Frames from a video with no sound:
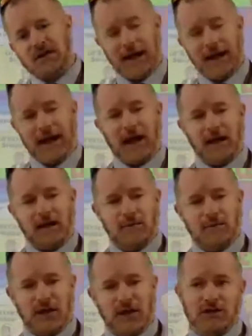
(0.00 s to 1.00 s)
And
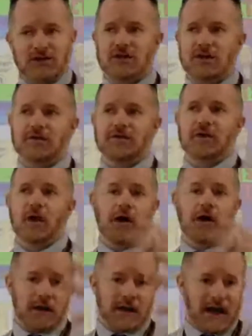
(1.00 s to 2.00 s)
because you've got
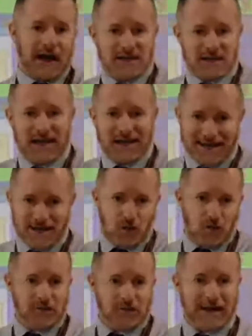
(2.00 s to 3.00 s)
case studies
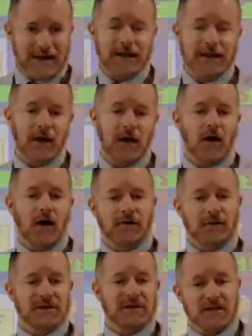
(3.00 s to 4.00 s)
already of a
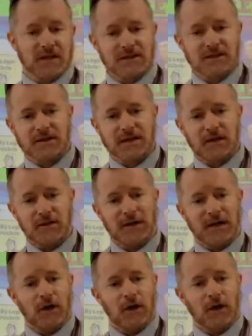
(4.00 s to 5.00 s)
business that you've been
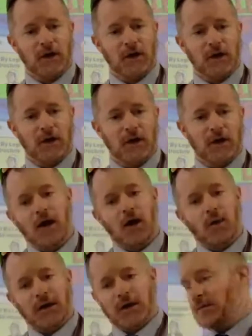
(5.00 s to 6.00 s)
looking at, we're
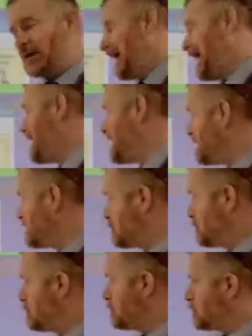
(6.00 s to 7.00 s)
going to be adding to
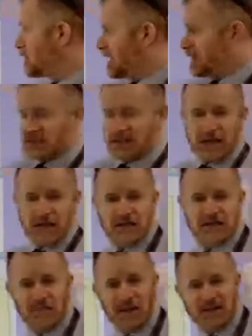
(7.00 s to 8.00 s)
your case studies
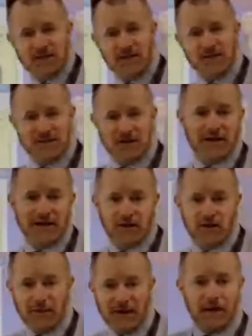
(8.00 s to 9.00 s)
based on this idea
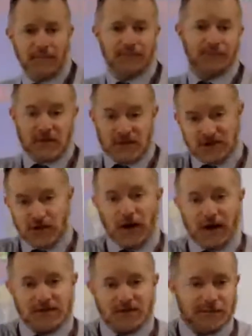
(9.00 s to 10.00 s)
about
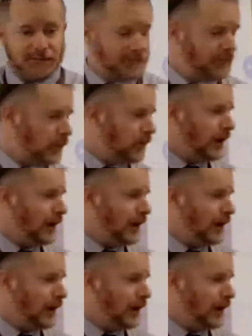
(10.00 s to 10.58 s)
size, all right?